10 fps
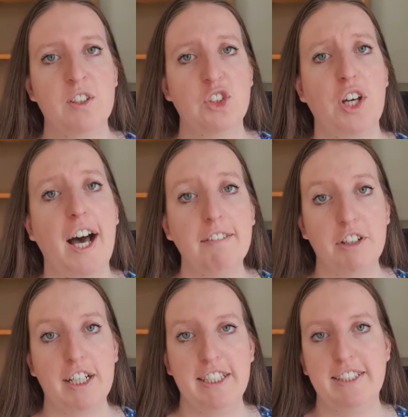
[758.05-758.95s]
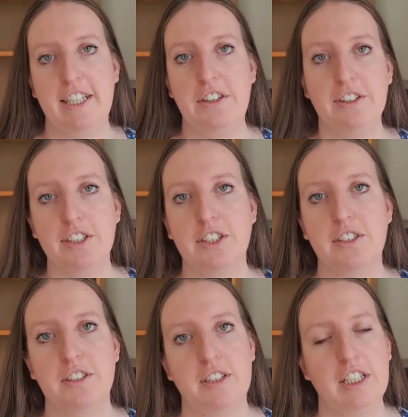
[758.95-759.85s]
So I've really seen
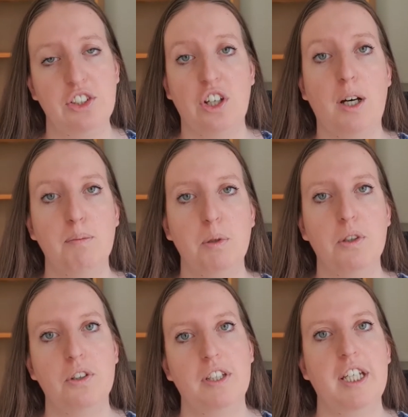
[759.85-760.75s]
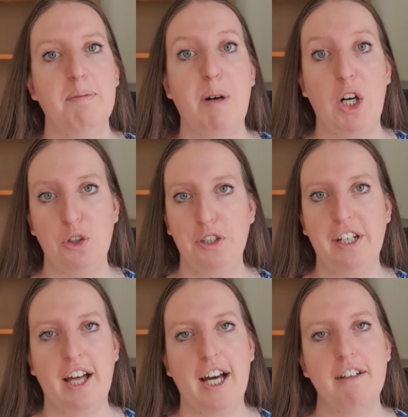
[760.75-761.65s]
this example in my own
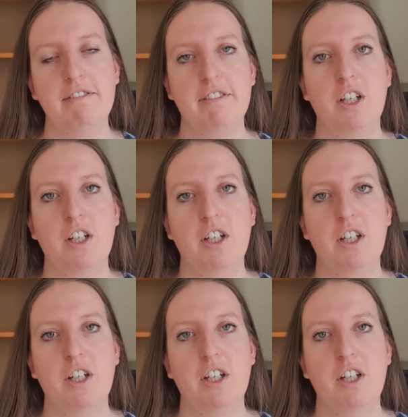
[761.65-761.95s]
life.